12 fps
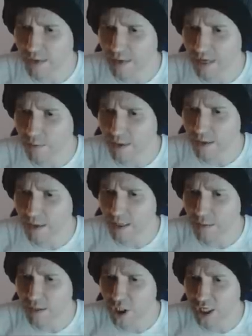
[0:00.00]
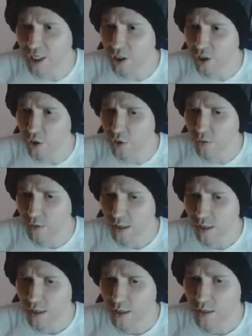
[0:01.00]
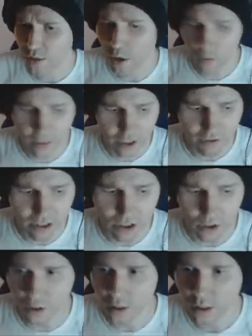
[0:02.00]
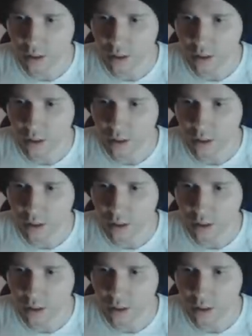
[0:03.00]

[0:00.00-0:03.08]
Wait, I'm gonna change to the Holy Crystal.